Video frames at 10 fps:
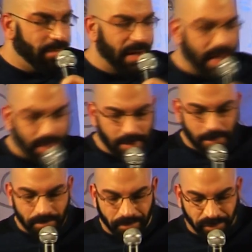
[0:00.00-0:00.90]
more laid
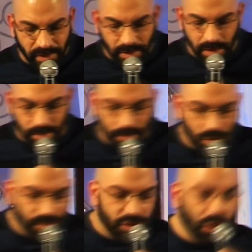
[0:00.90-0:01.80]
back, a little
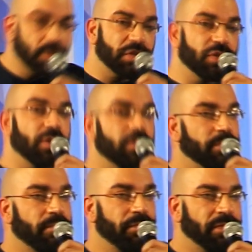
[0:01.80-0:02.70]
bit more of a
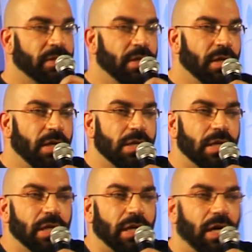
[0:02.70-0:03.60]
jokester.
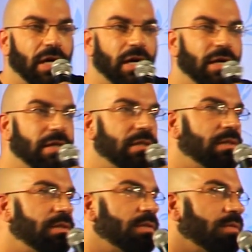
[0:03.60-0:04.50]

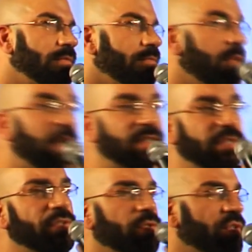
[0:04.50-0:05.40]
But
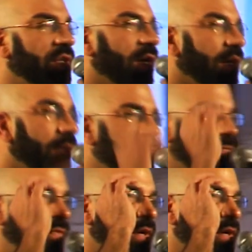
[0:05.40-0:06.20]
my sisters and I,